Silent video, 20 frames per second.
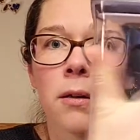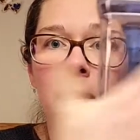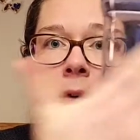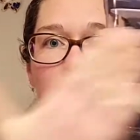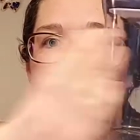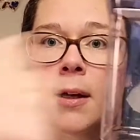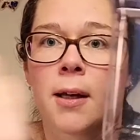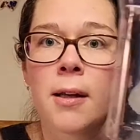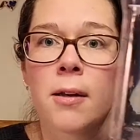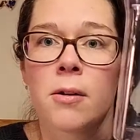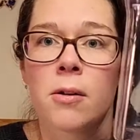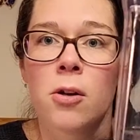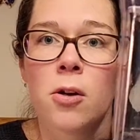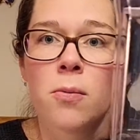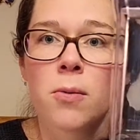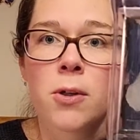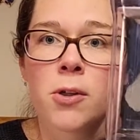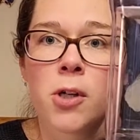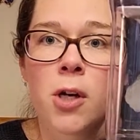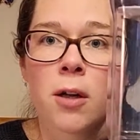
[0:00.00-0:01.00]
Look at, no
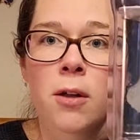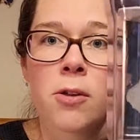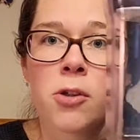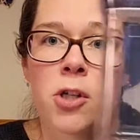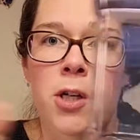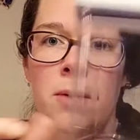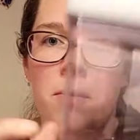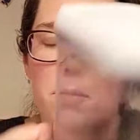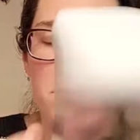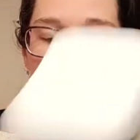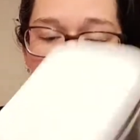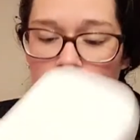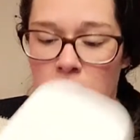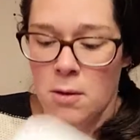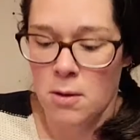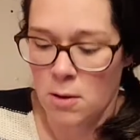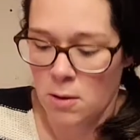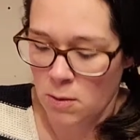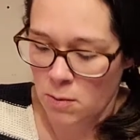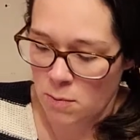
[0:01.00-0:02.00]
more chocolate chips.
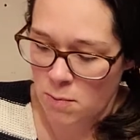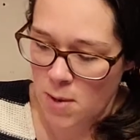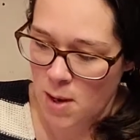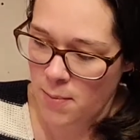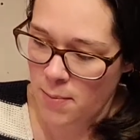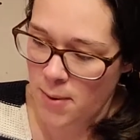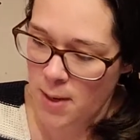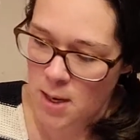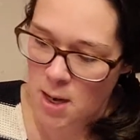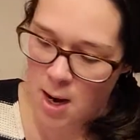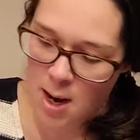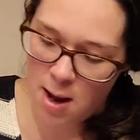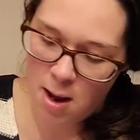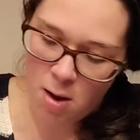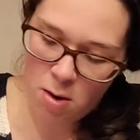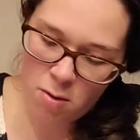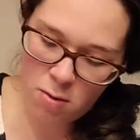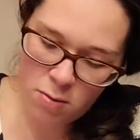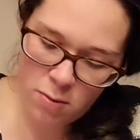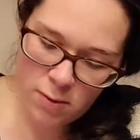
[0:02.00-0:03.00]
Maybe
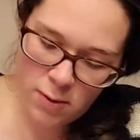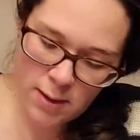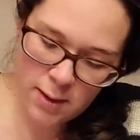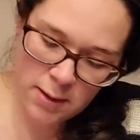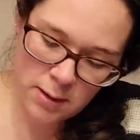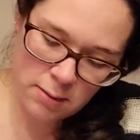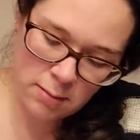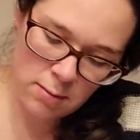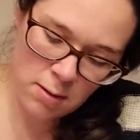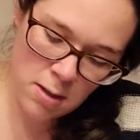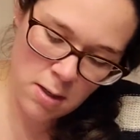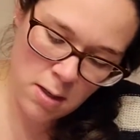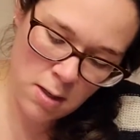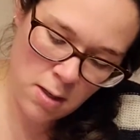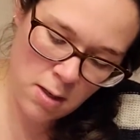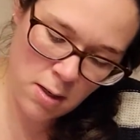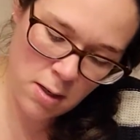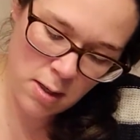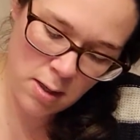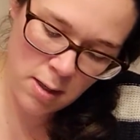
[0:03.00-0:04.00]
now this
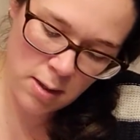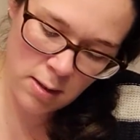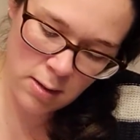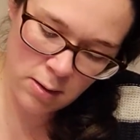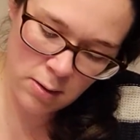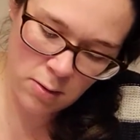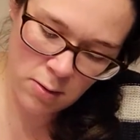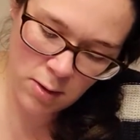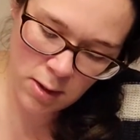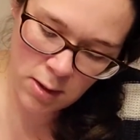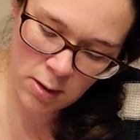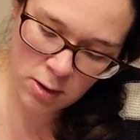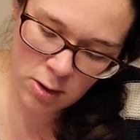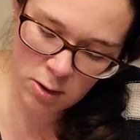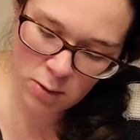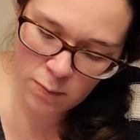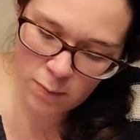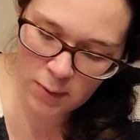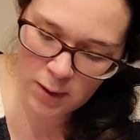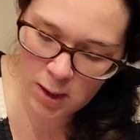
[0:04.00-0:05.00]
one is going
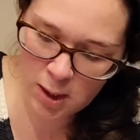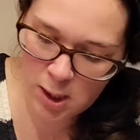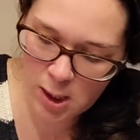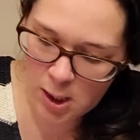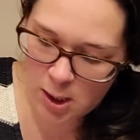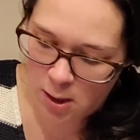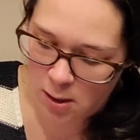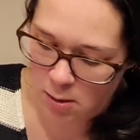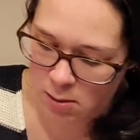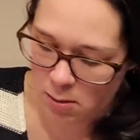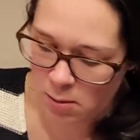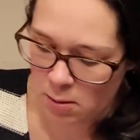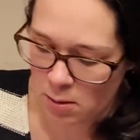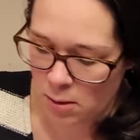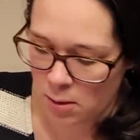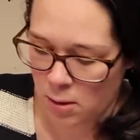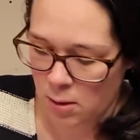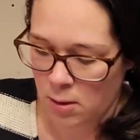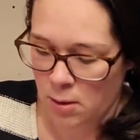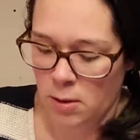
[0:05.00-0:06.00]
to be
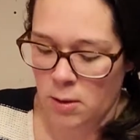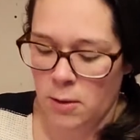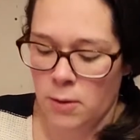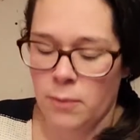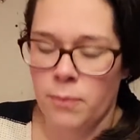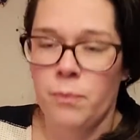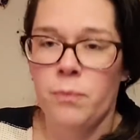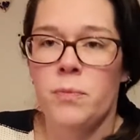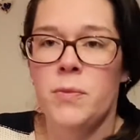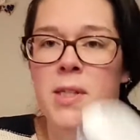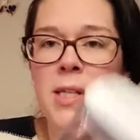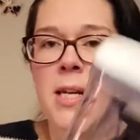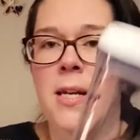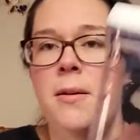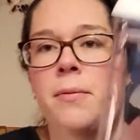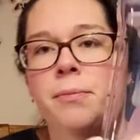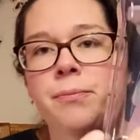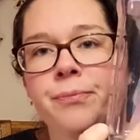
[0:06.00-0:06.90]
tea.